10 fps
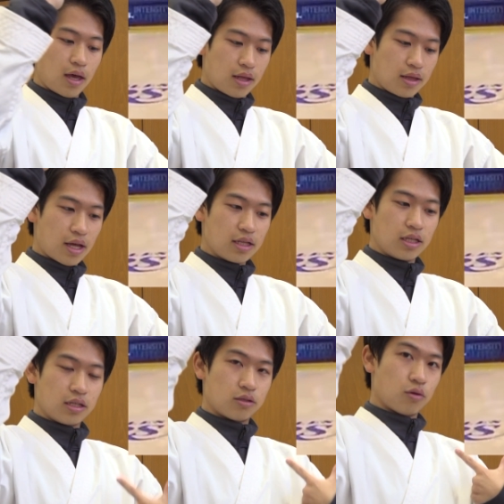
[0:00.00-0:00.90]
and then
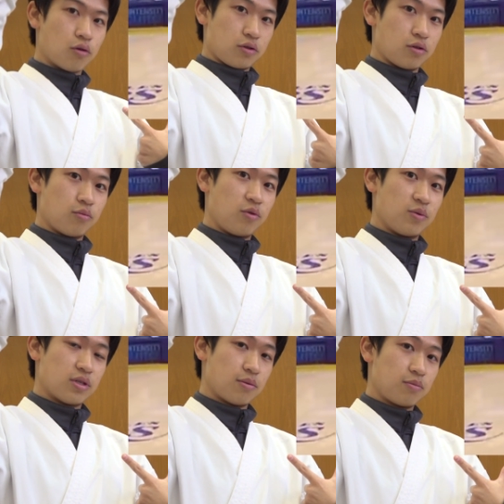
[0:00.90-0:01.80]
his torso
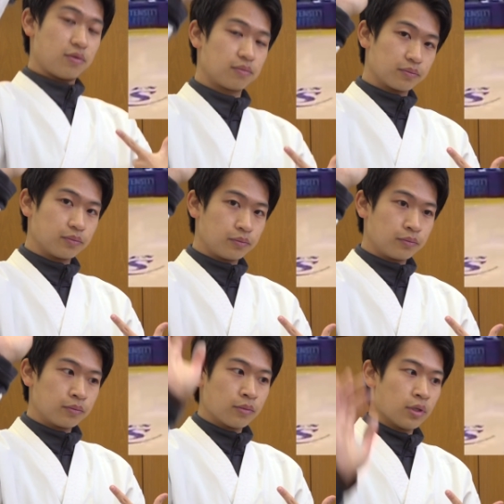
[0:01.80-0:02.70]
moves up.
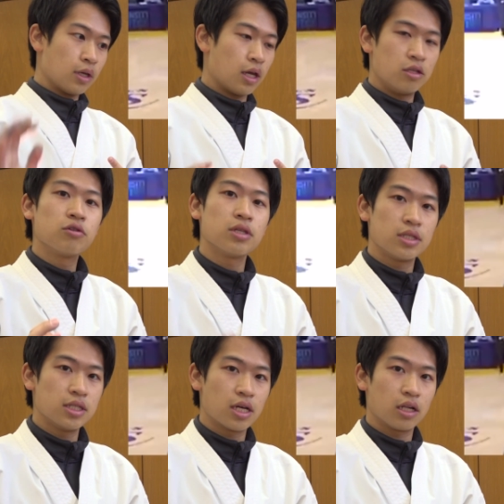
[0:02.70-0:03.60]
And you can
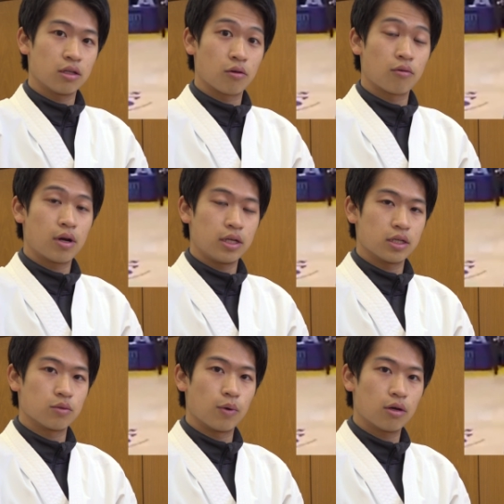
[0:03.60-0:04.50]
see that in karate
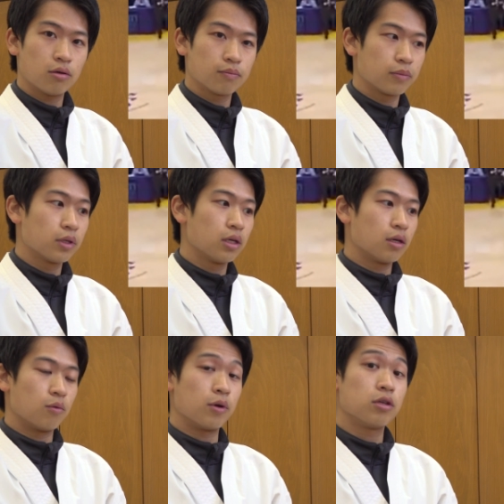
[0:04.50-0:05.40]
as well.
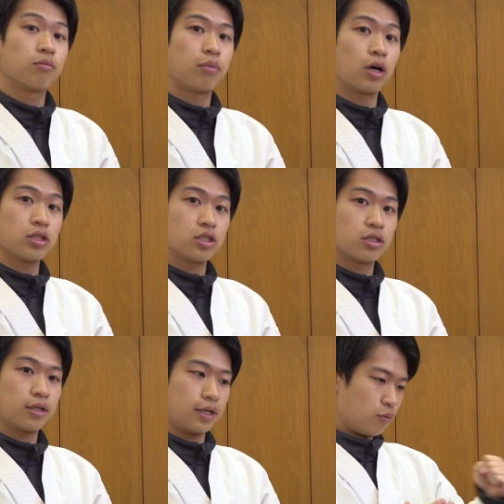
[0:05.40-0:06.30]
When you
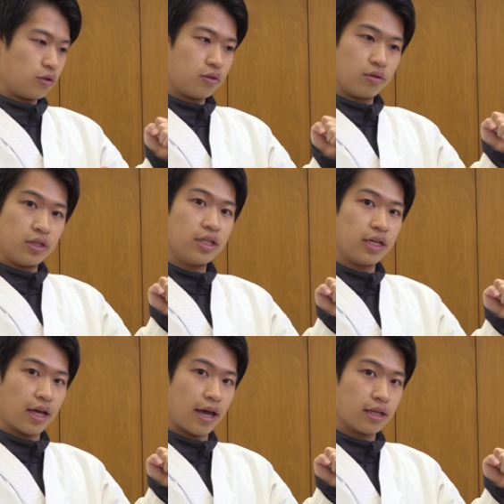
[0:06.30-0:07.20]
punch with your
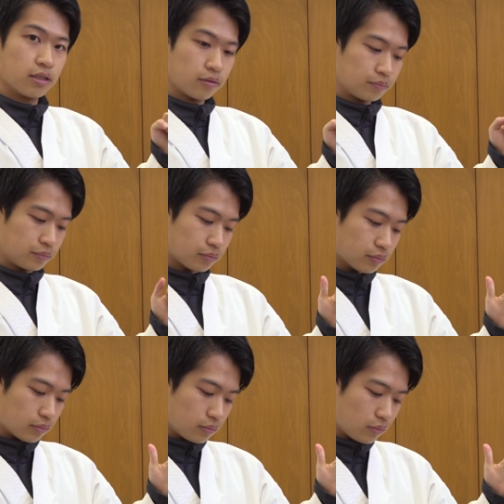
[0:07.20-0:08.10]
leading hand,
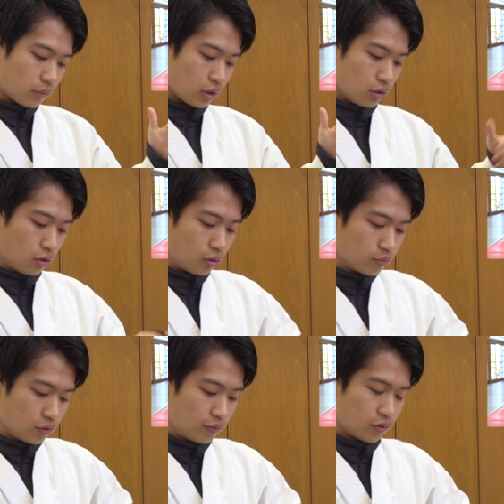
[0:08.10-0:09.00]
you don't
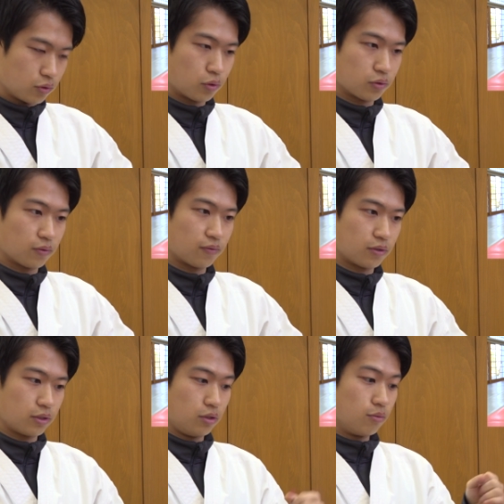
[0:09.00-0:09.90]
move your torso
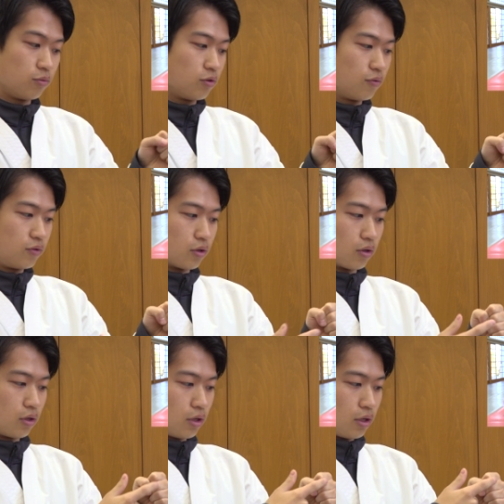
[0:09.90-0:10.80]
first. You move
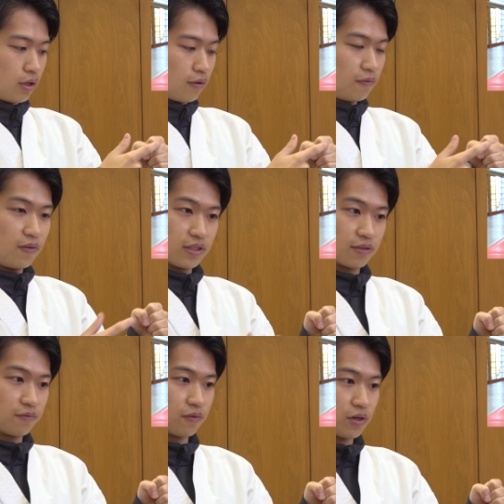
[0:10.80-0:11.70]
your
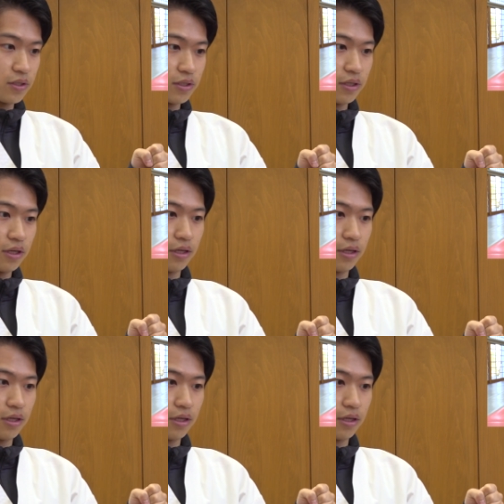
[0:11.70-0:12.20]
fist first,